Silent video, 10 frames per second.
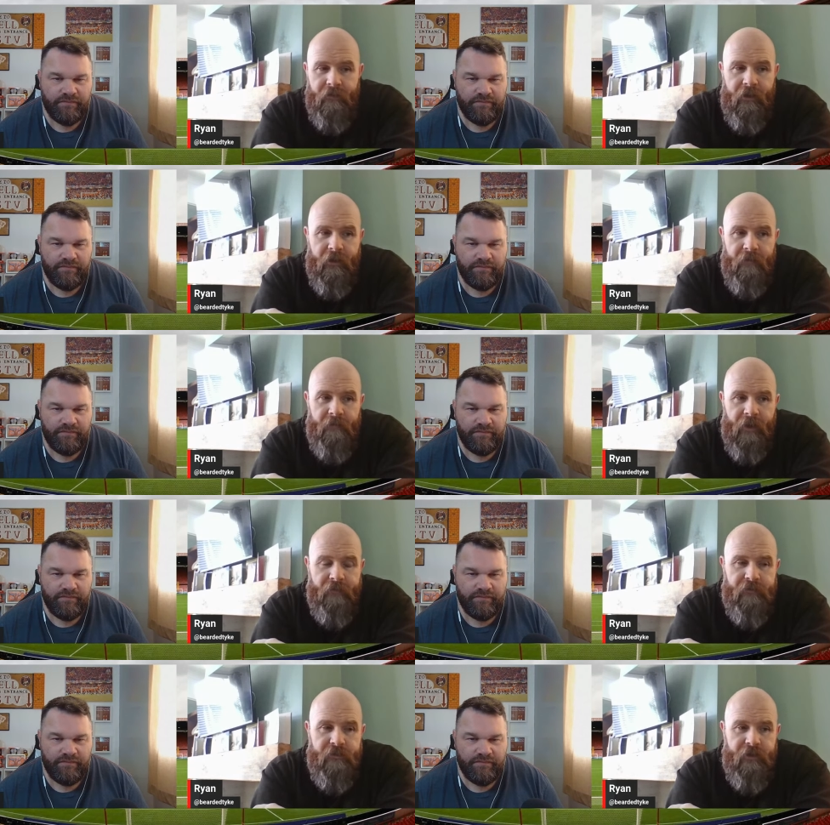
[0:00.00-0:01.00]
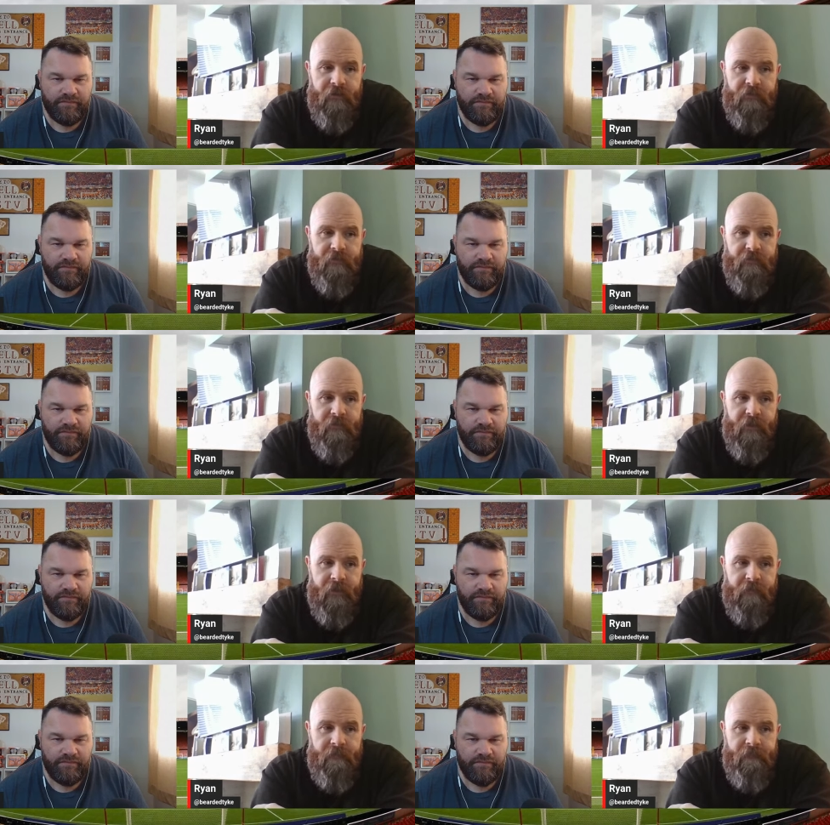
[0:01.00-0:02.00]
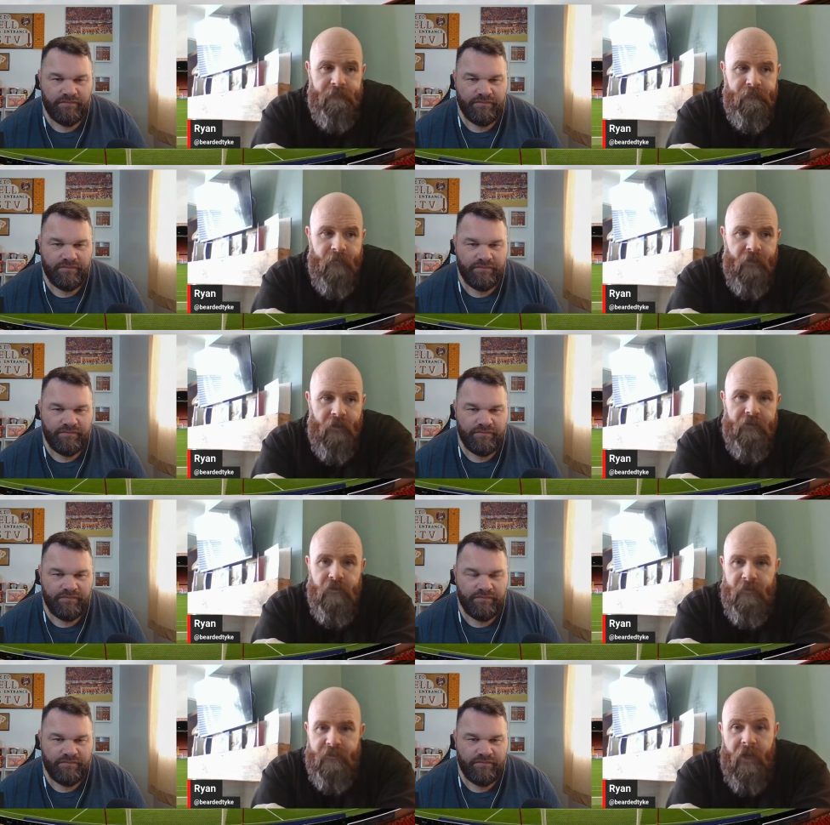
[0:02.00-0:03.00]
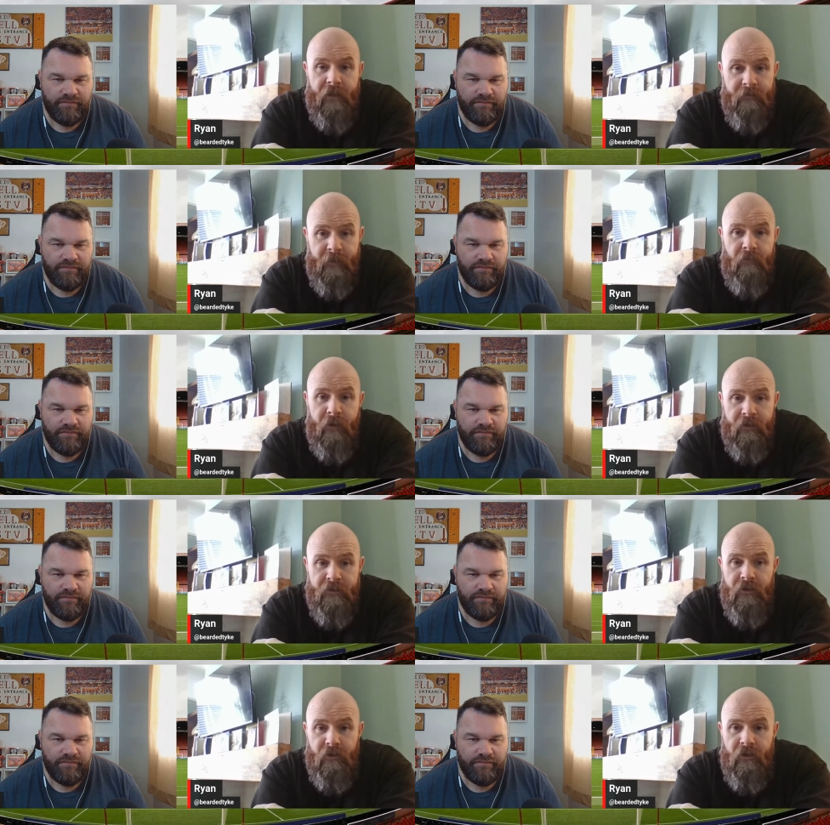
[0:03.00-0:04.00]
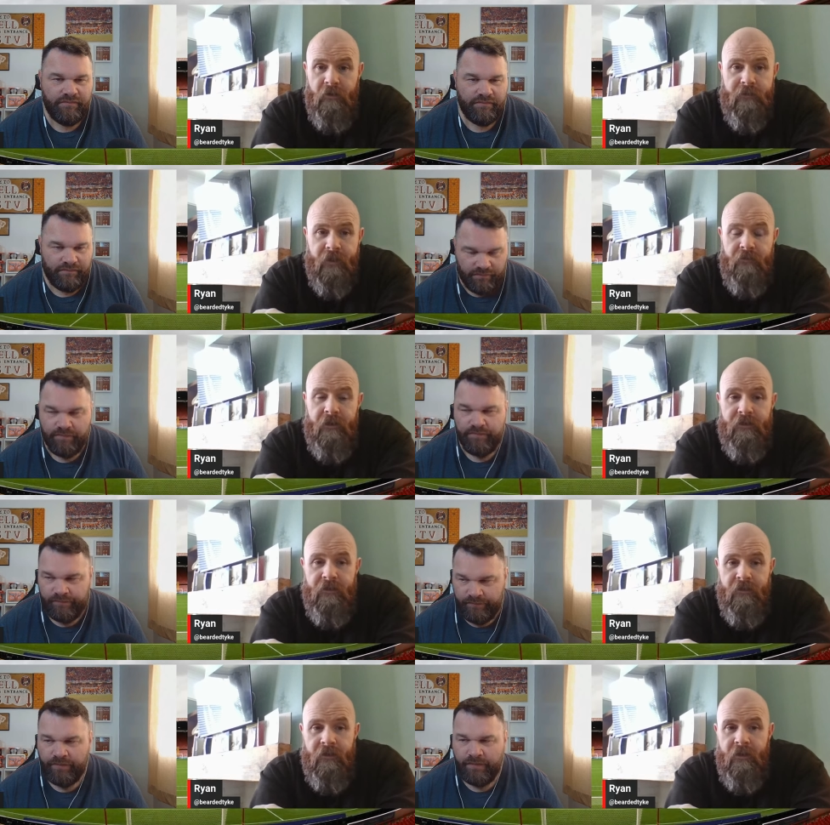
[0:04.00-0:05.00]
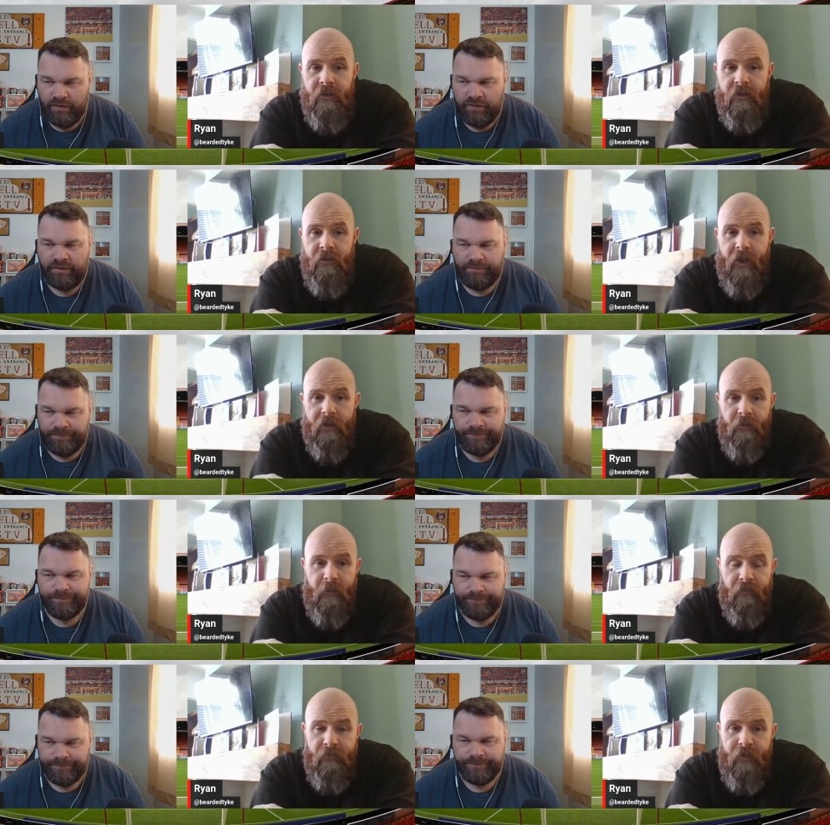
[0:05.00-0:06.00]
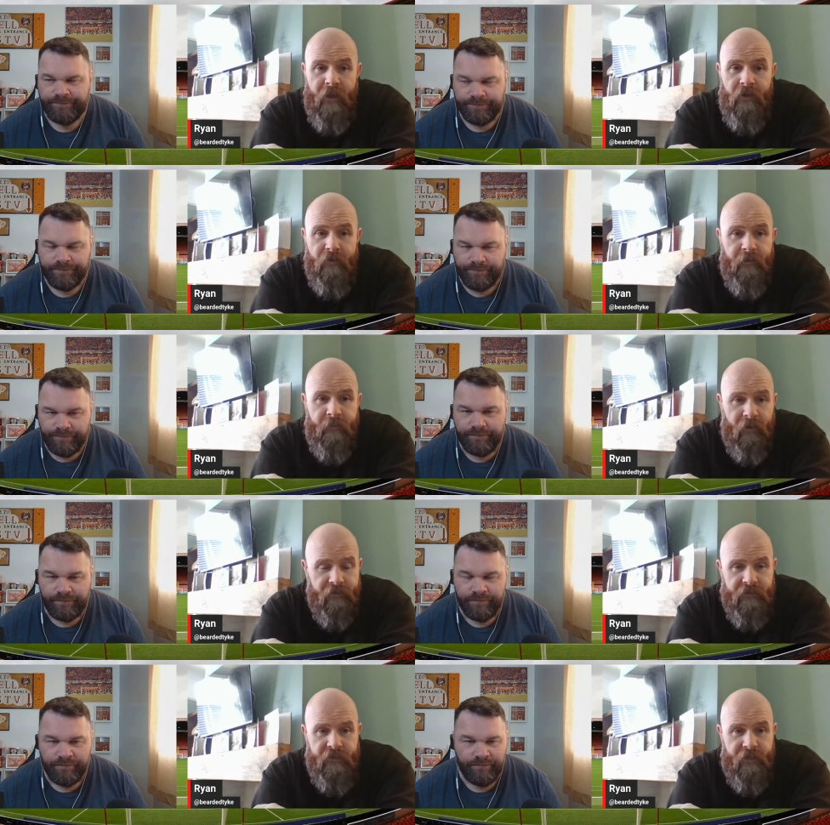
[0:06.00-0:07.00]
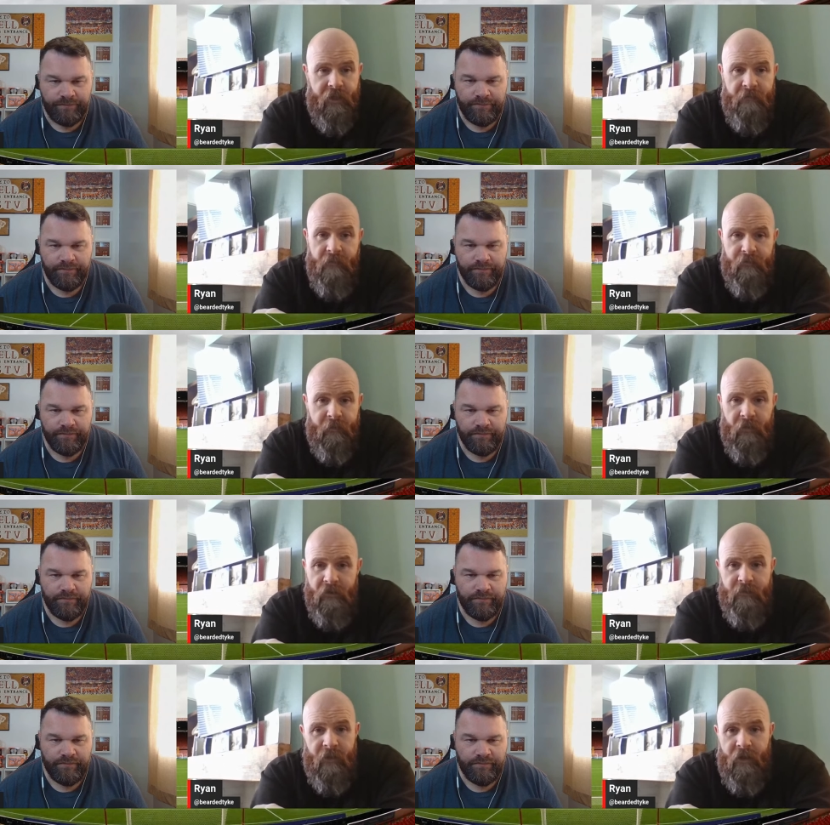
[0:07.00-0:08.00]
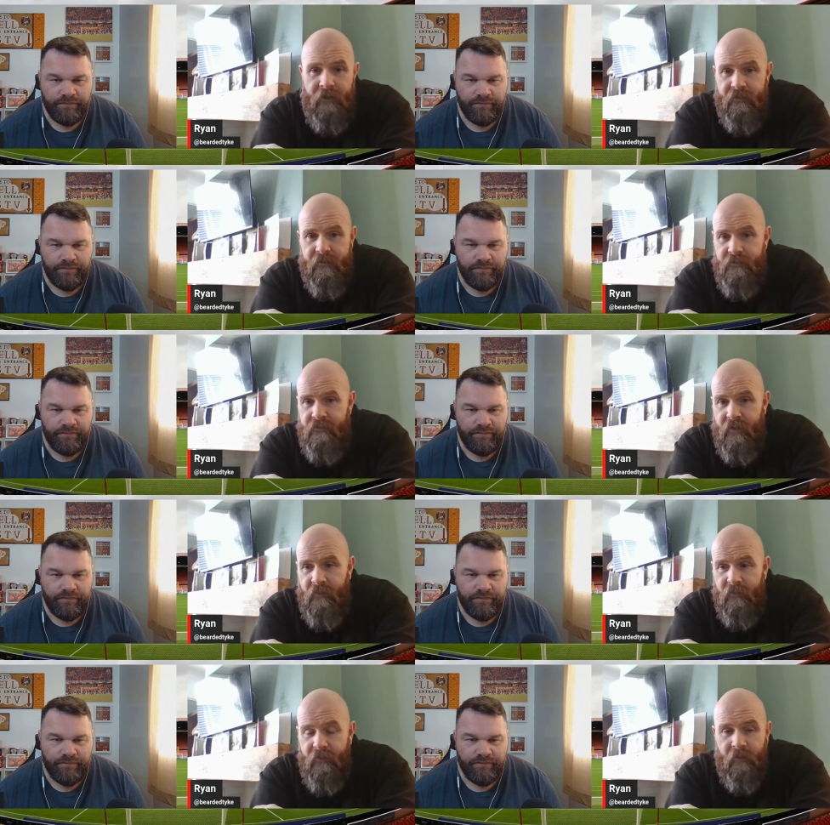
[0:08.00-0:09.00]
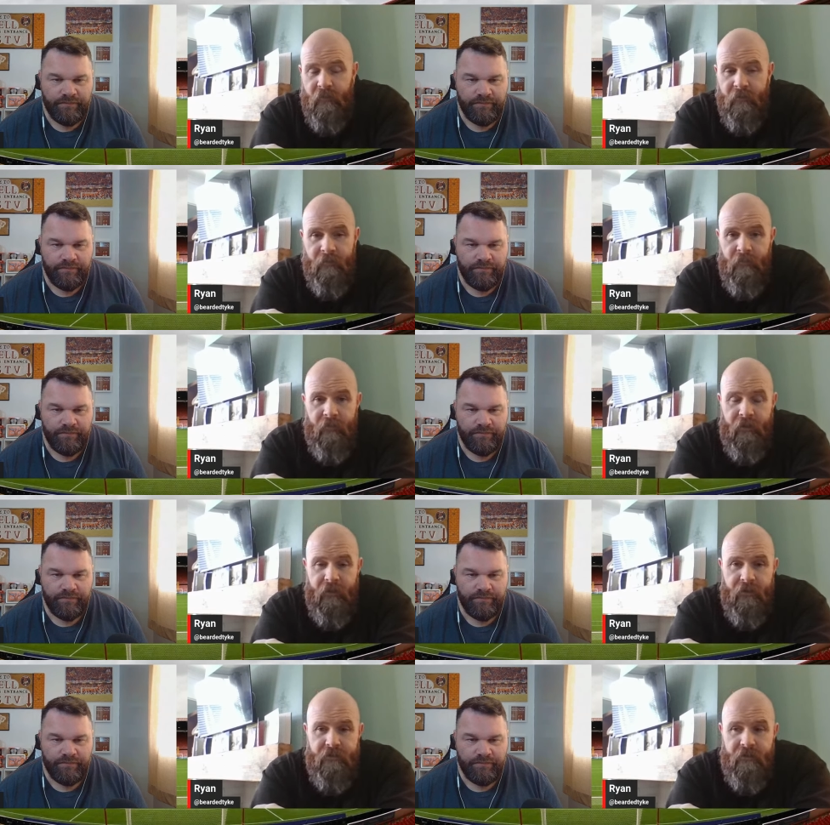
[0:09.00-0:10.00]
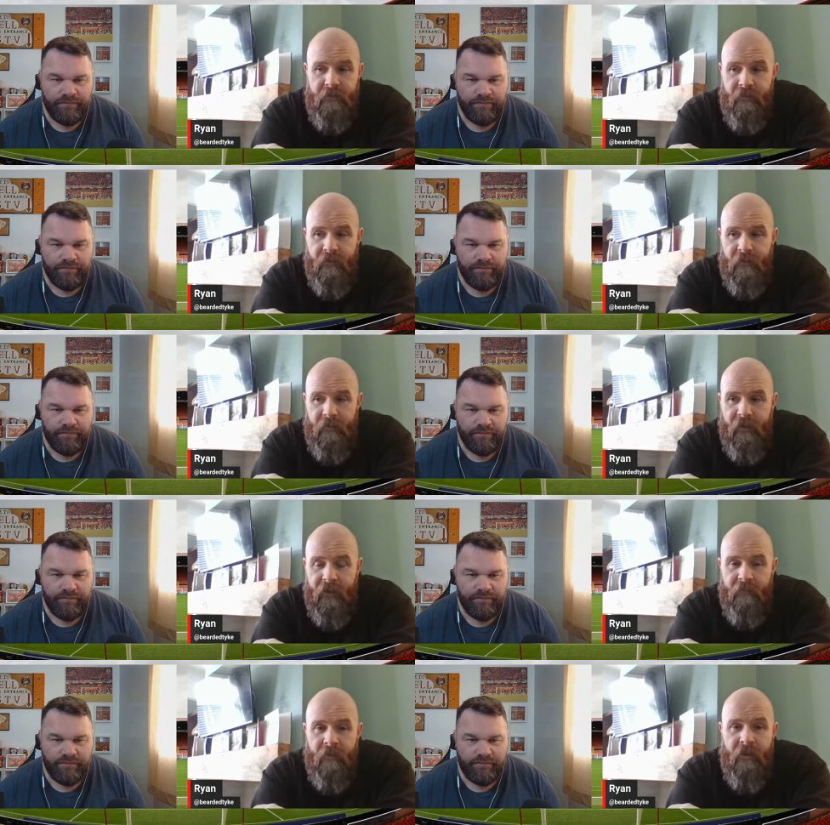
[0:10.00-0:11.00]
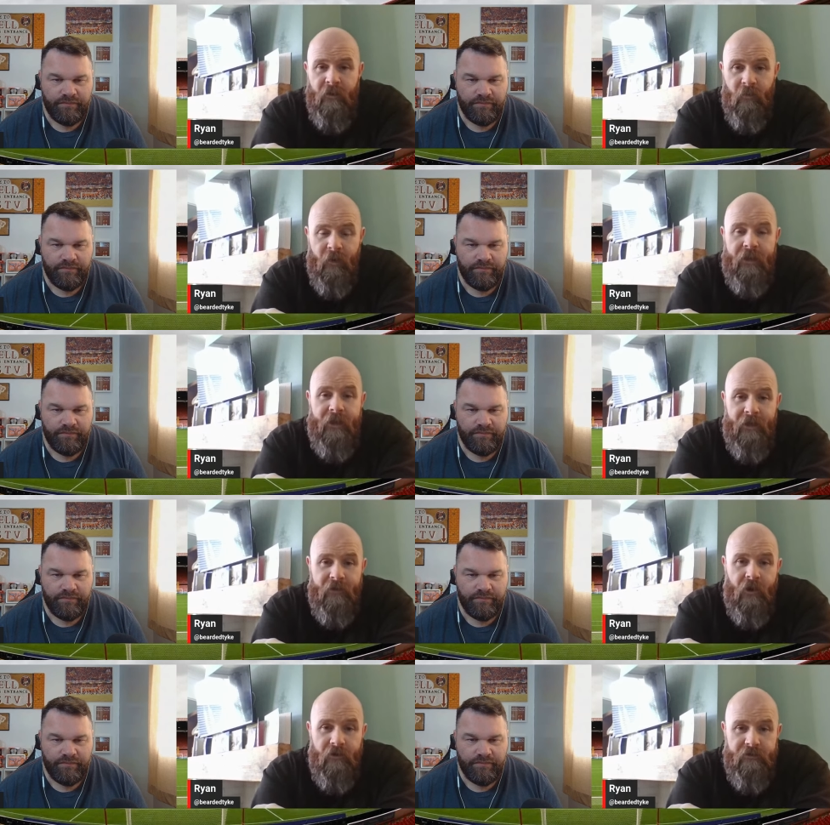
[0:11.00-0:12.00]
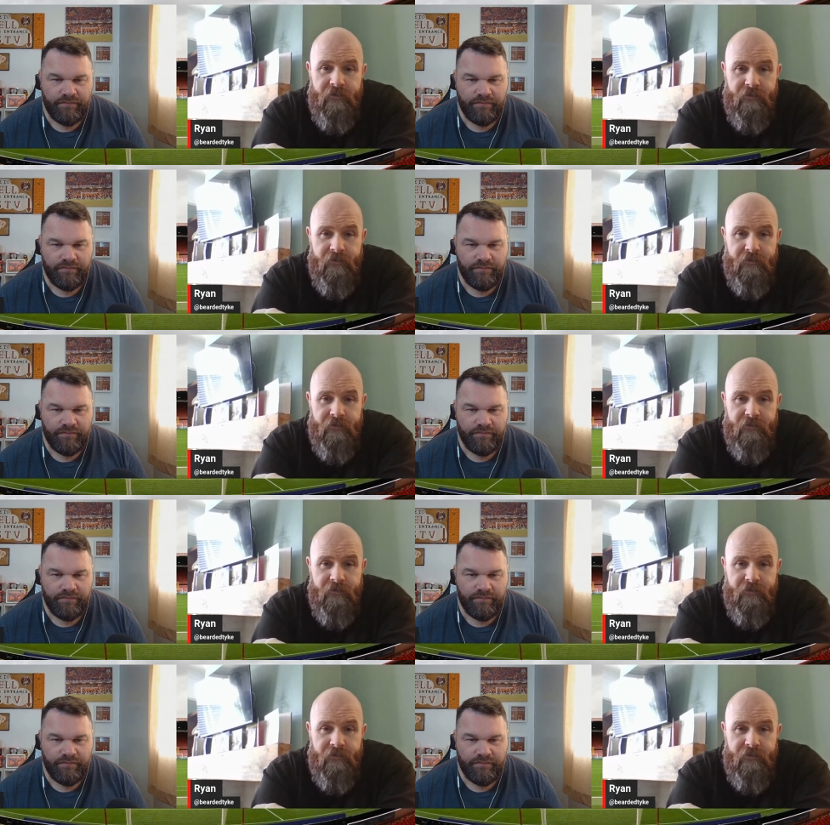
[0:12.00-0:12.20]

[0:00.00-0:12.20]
Speaker 1: um, I just think um, it's going to be tight. They've been really strong at home, Stevenage. Yeah. They're going to be up for. They know the importance of this game. The three points behind us. They want. They'll want to. You know, it's going to be a really big game. We cannot